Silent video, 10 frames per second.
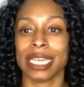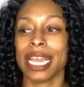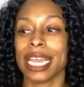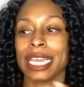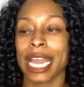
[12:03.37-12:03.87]

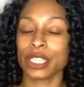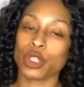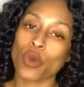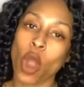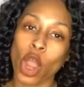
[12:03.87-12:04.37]
Yes, you
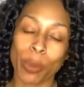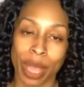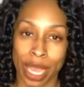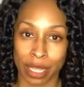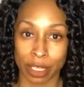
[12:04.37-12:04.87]
are
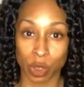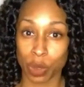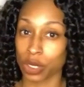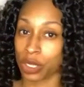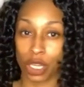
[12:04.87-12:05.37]
paying this
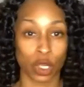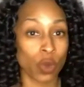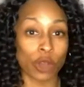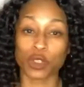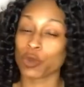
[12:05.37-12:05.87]
person and you are
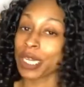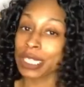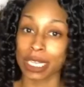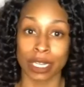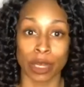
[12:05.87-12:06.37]
trusting
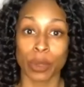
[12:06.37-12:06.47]
them